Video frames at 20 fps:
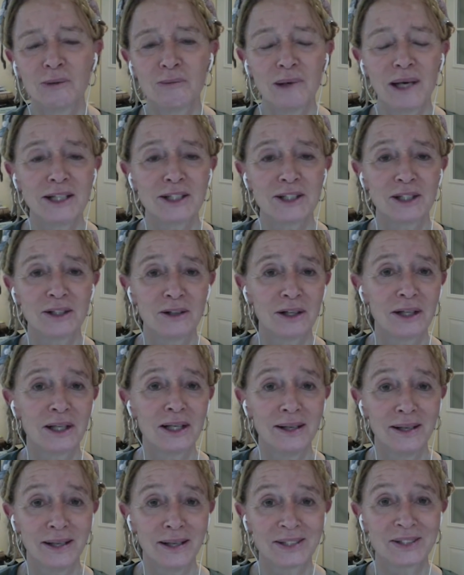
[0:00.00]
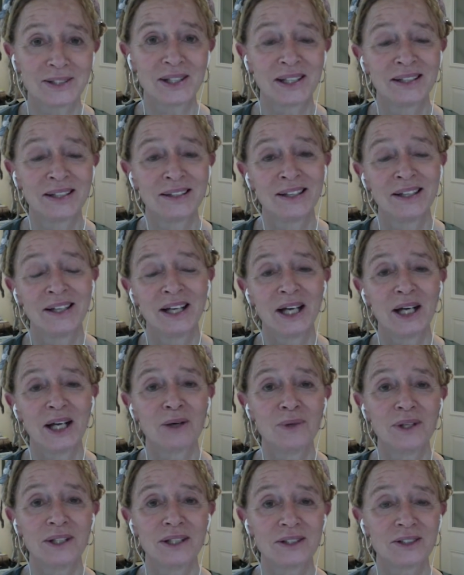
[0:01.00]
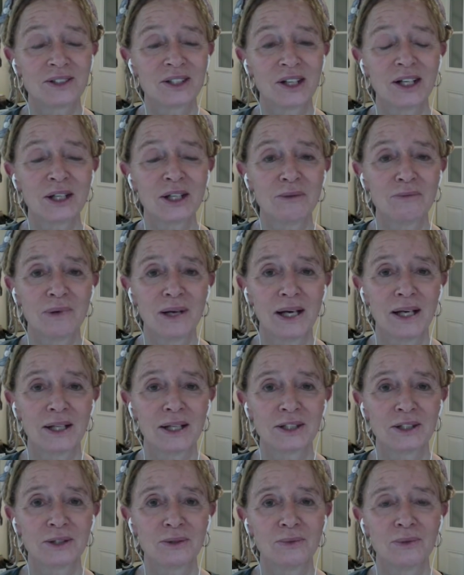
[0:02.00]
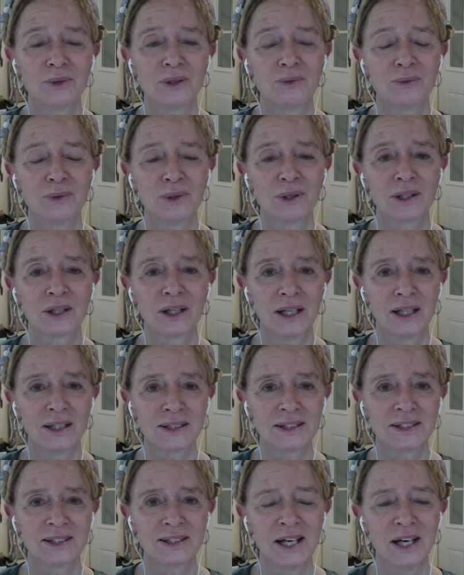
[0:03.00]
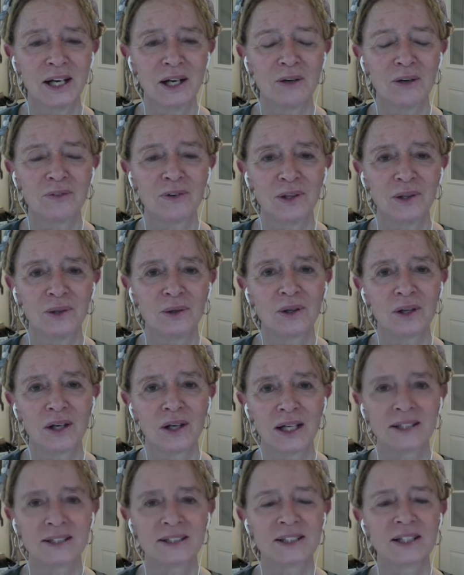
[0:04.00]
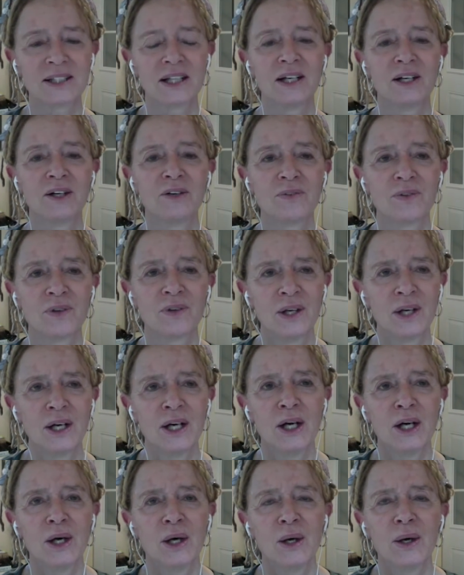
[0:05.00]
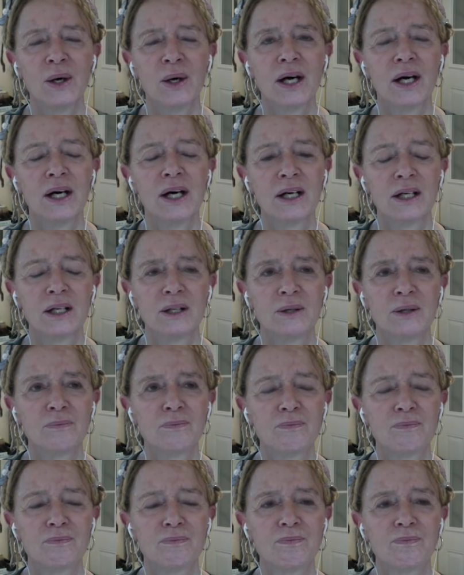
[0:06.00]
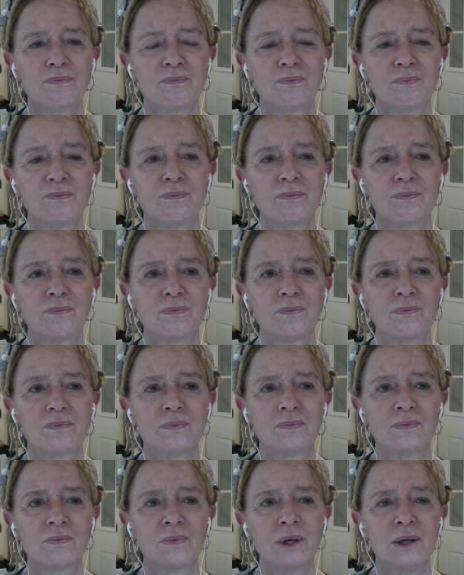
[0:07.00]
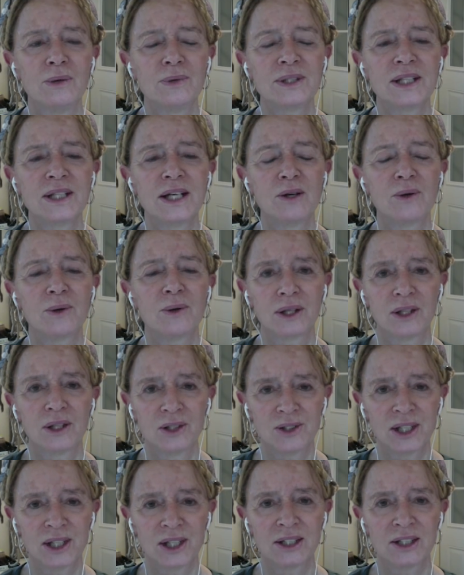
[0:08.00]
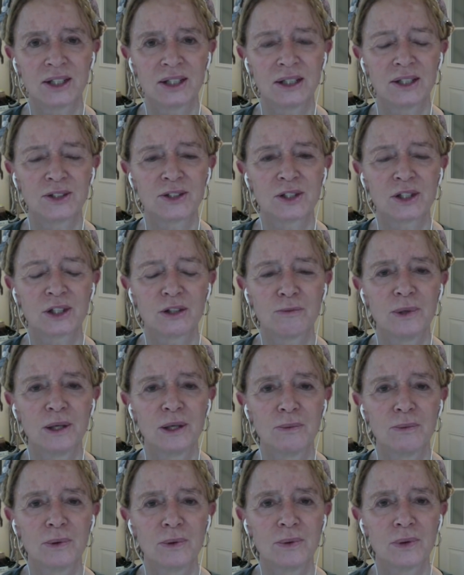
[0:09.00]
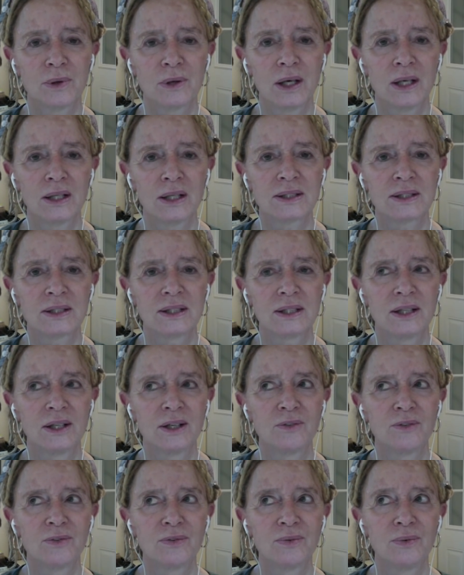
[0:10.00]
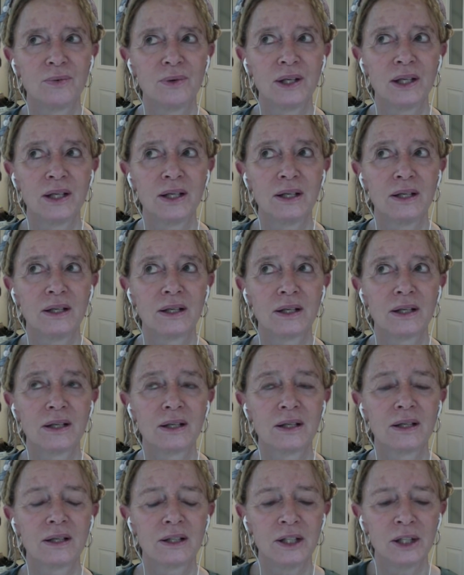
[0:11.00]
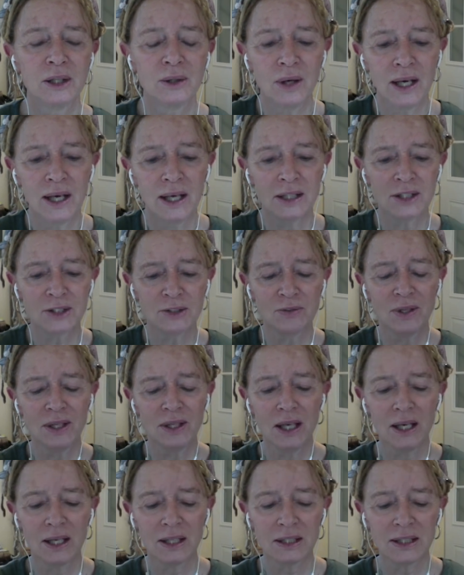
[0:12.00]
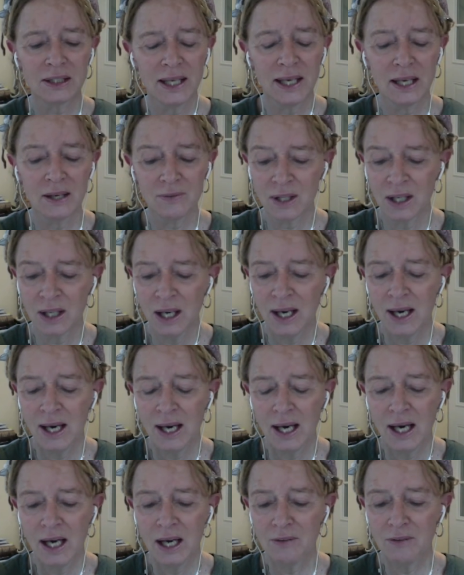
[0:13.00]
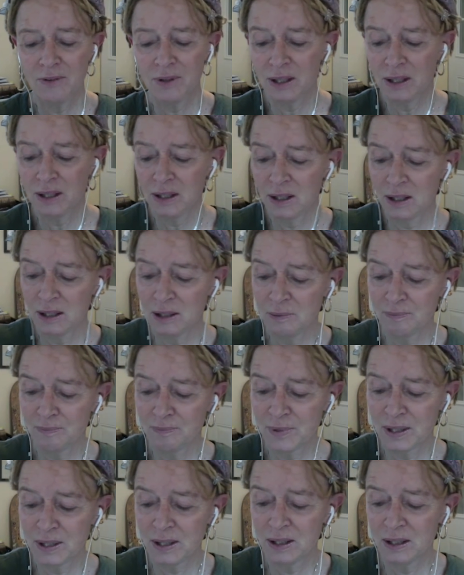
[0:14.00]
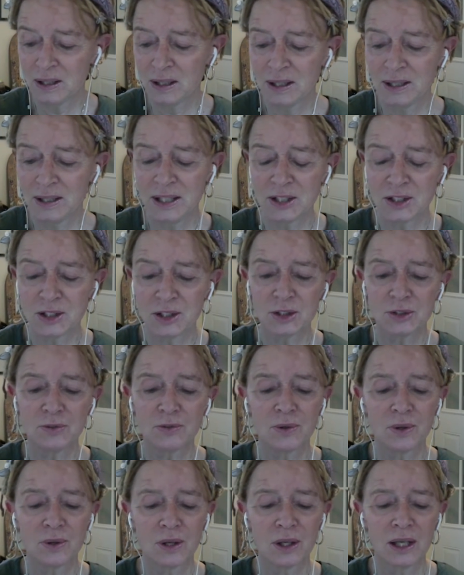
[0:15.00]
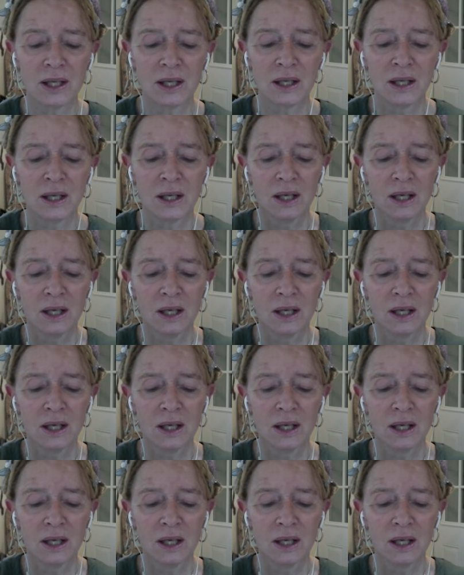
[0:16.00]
Compassion are us. And we just are compassion we're, we're God's love. You know, God's love. Um, what was that organization that served people? God's love. We, you know, I, it's funny. I actually have have it um, the initials for it